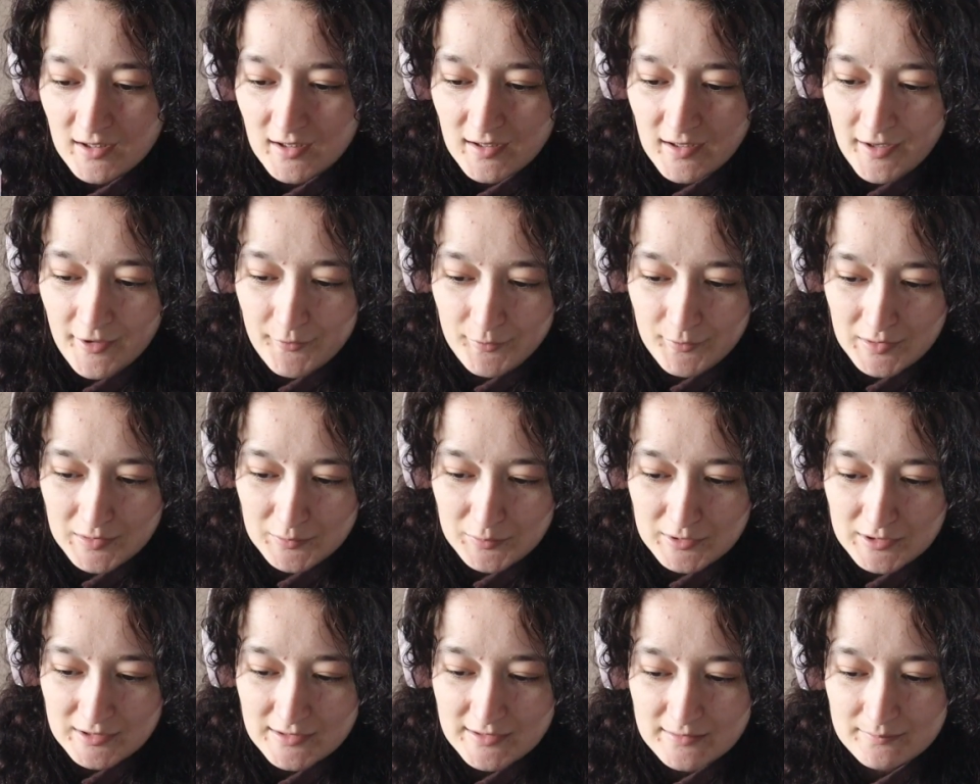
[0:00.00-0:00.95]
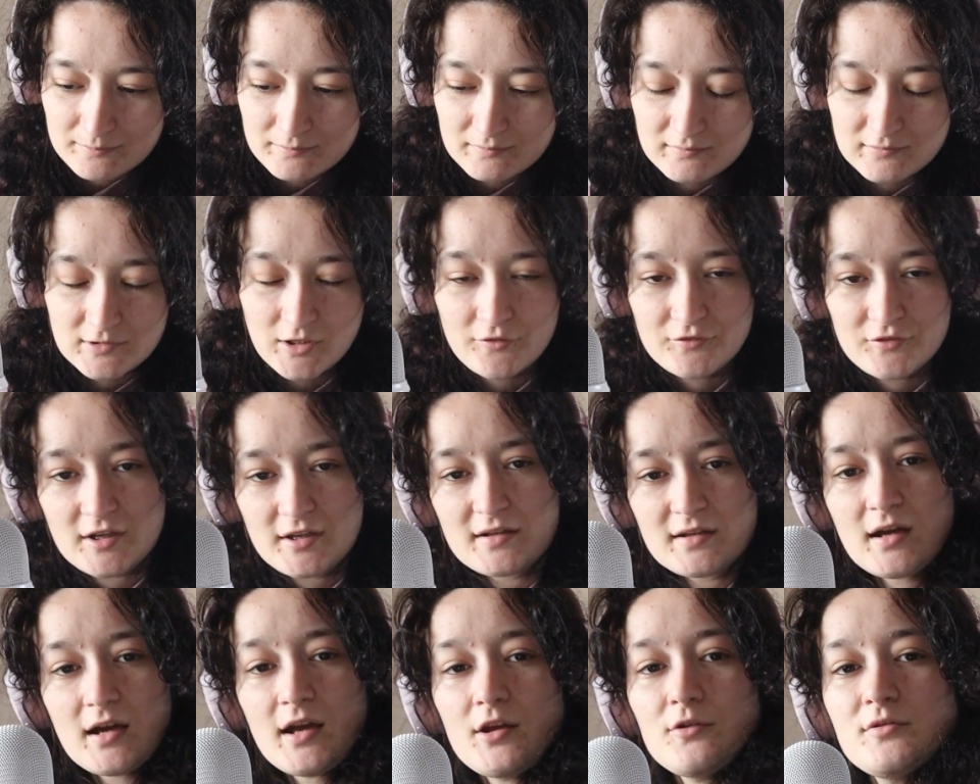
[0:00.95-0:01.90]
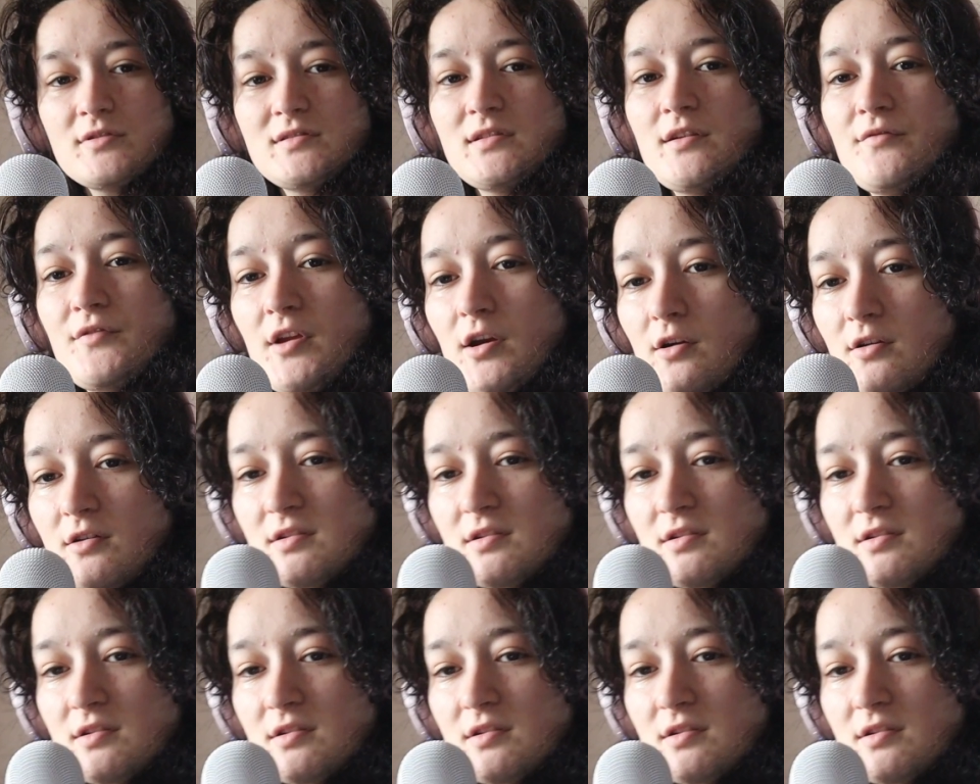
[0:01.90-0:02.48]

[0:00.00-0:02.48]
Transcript: I really, really loved it. I always loved their